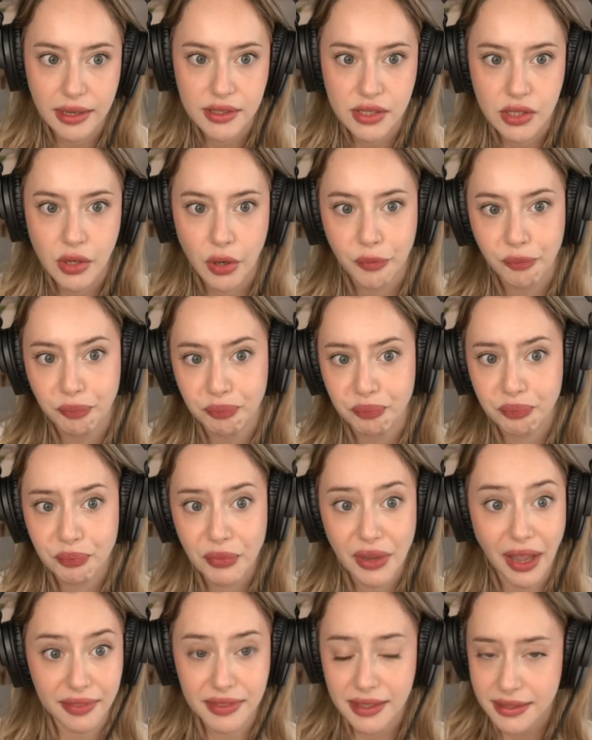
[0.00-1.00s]
So
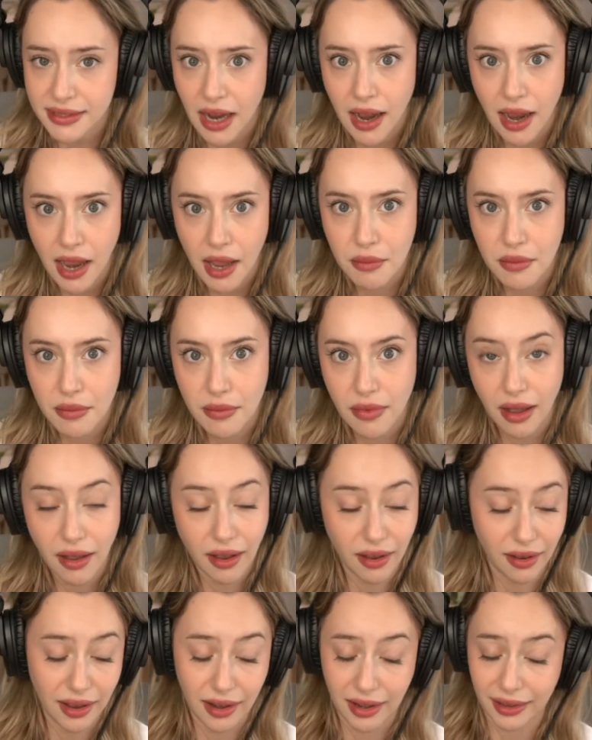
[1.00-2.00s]
at the time,
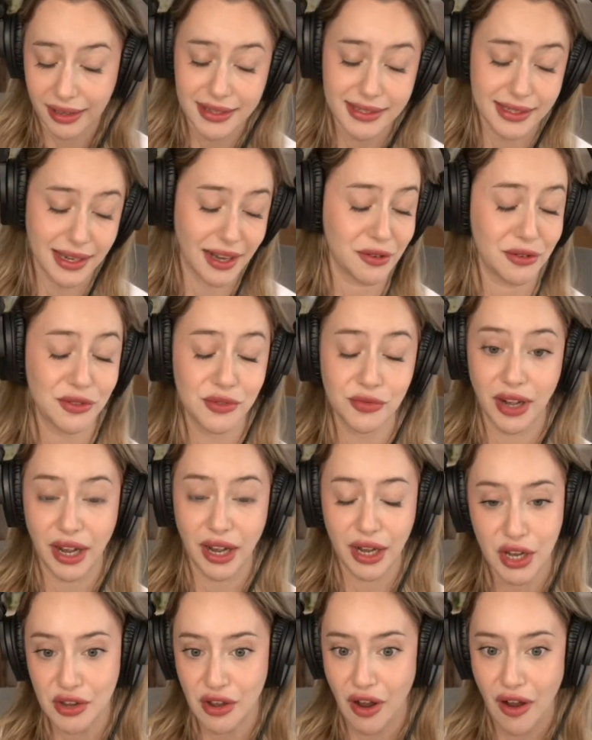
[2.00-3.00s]
like I said, I was
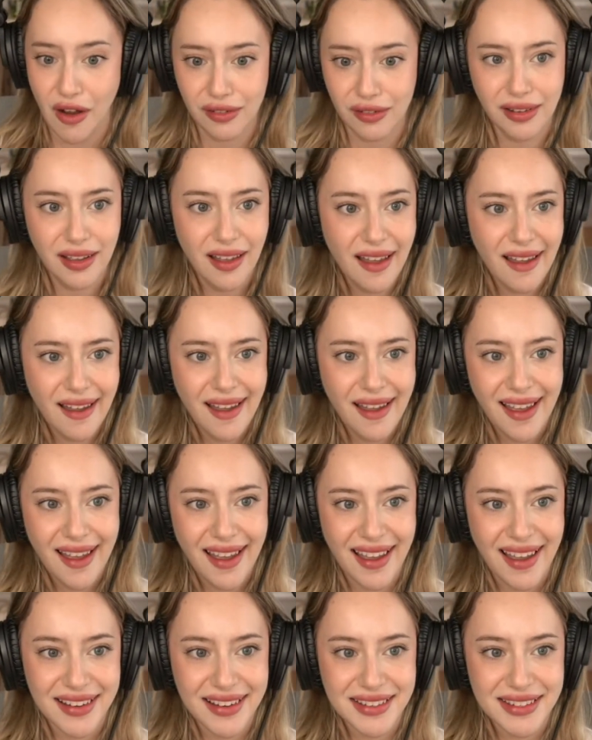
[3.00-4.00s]
very young,
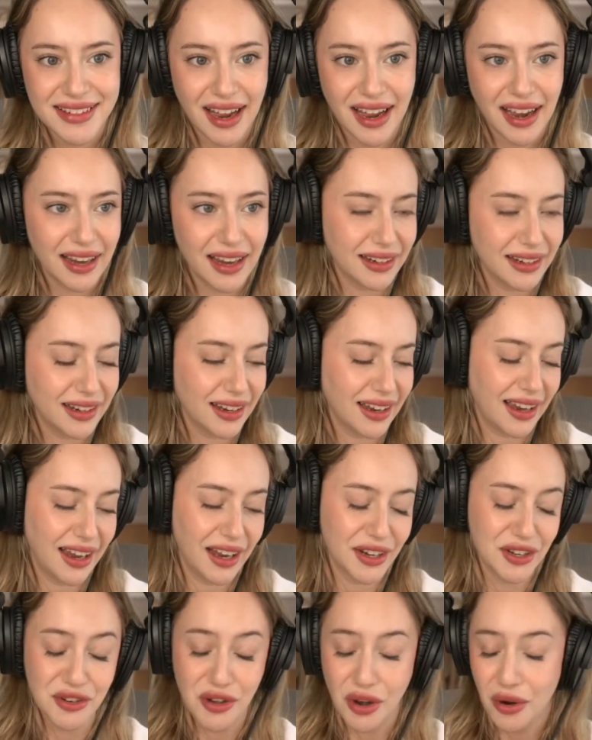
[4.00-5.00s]
and I
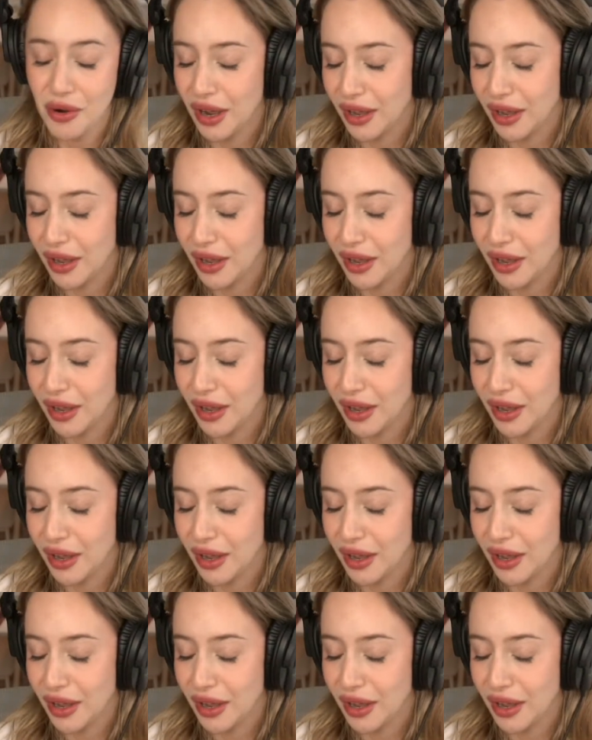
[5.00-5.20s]
had no health